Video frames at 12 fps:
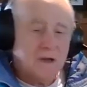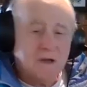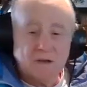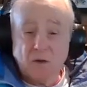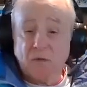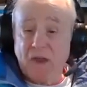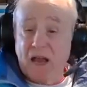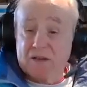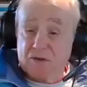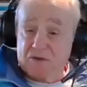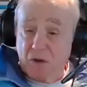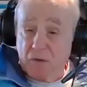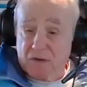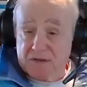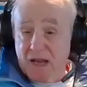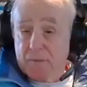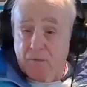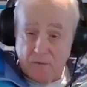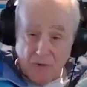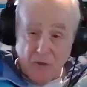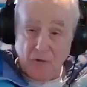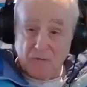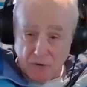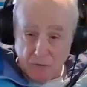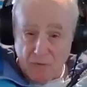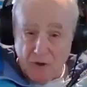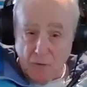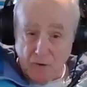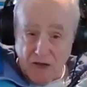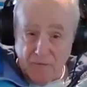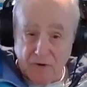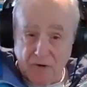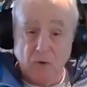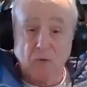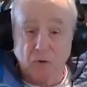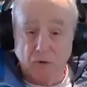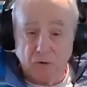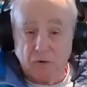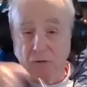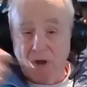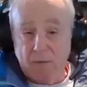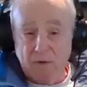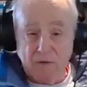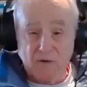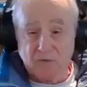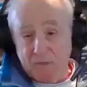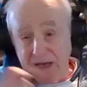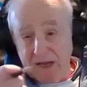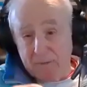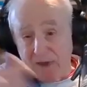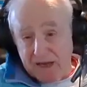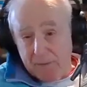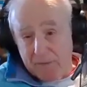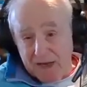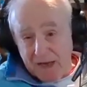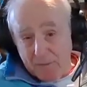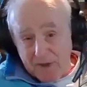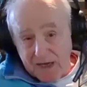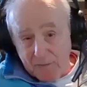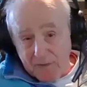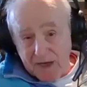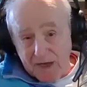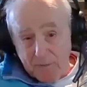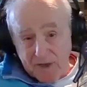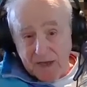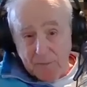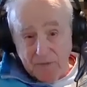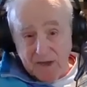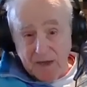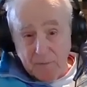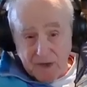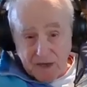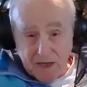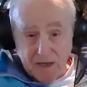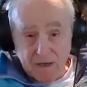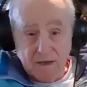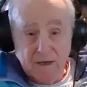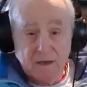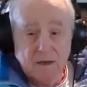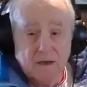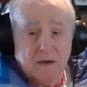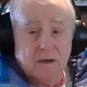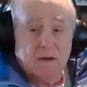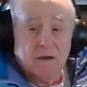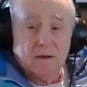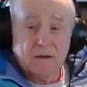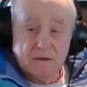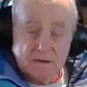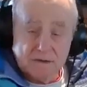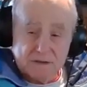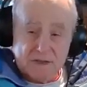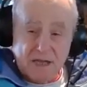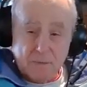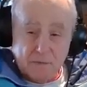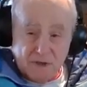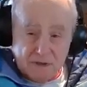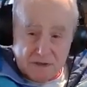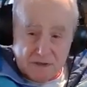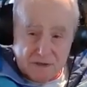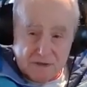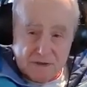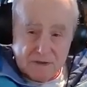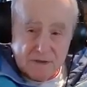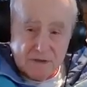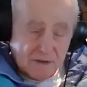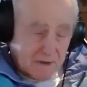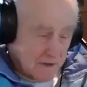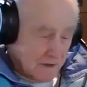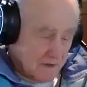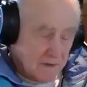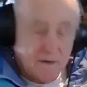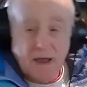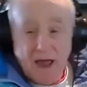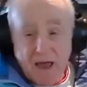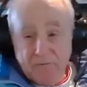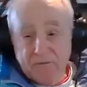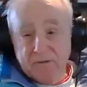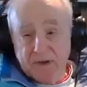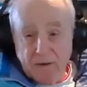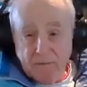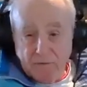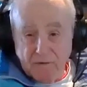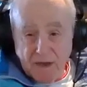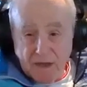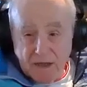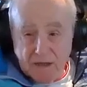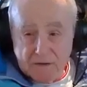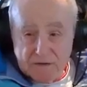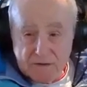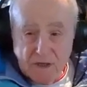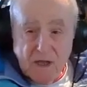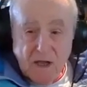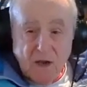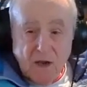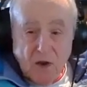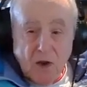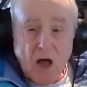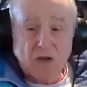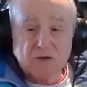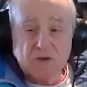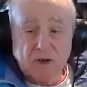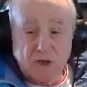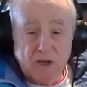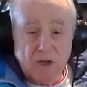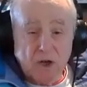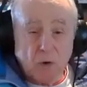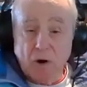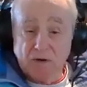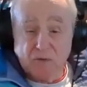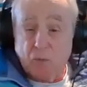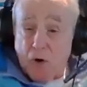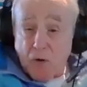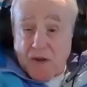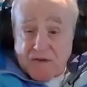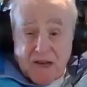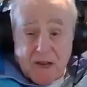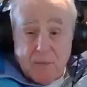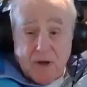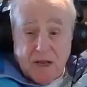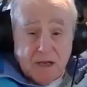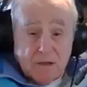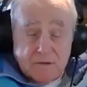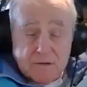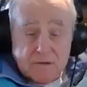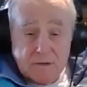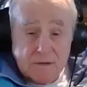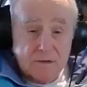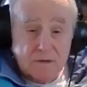So the answer is still the same, whether it's your mother leaving you or your grandmother's many, many, many, many, many, many, many, many statements, laughs, and everything else. Logically, you're as worthy as anybody else.